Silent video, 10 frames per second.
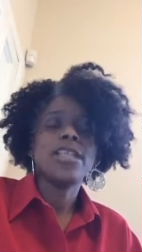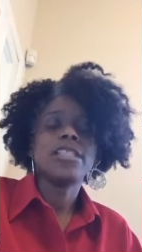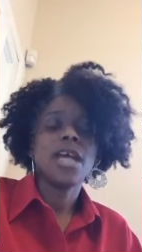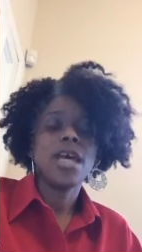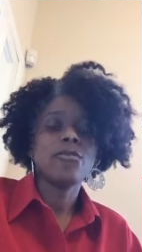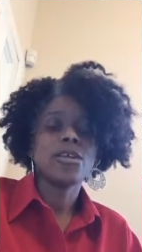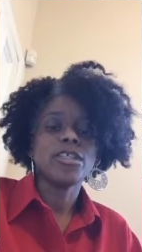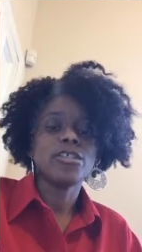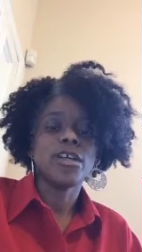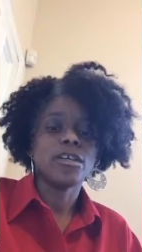genre are
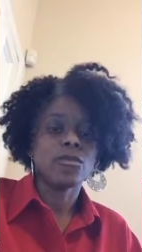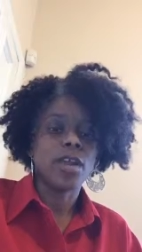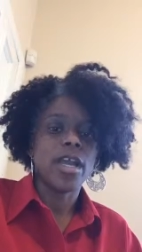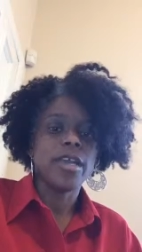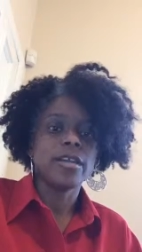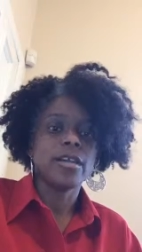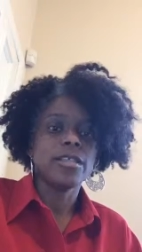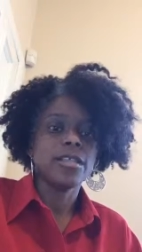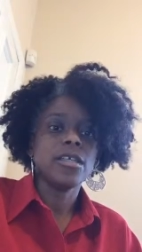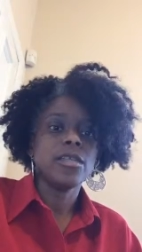you going to write?
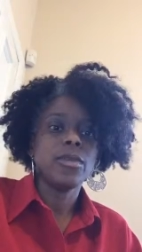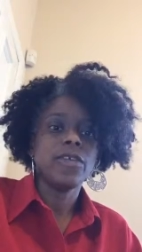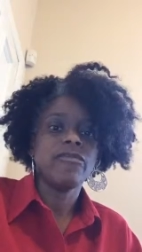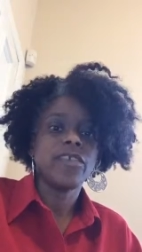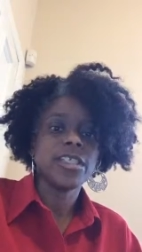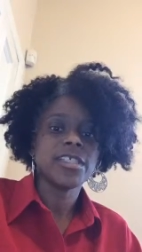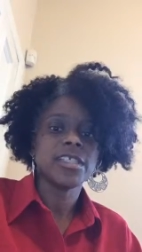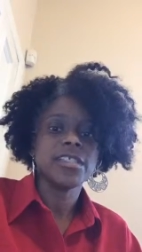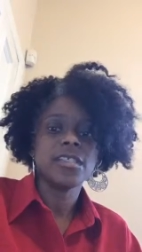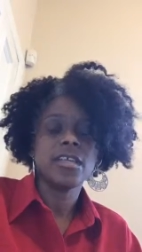Is it going to be a
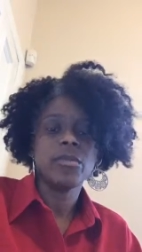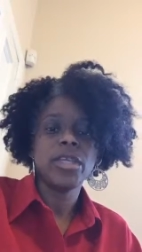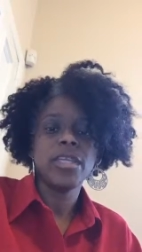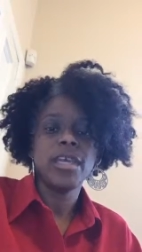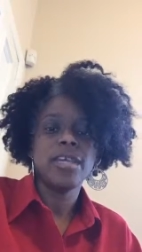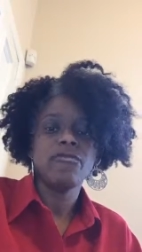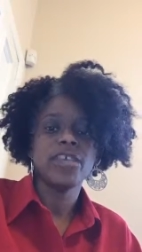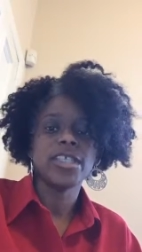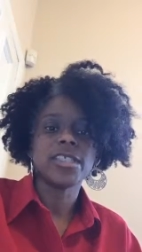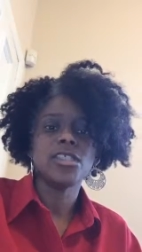fiction? Is it going to be
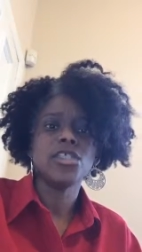non-fiction?